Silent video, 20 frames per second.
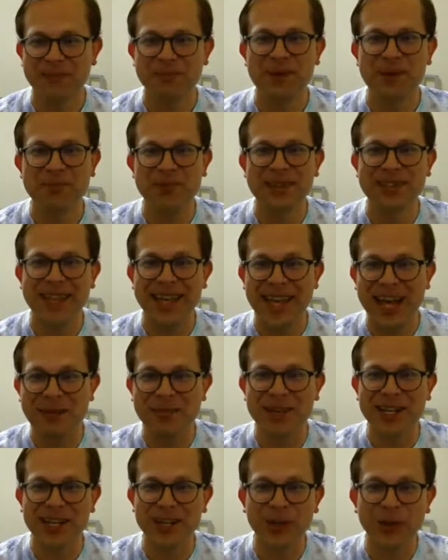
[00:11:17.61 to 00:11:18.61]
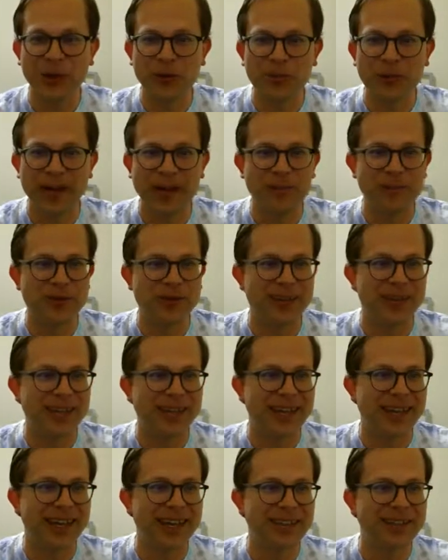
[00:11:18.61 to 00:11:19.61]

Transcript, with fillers: people say how many gold pipes do they get?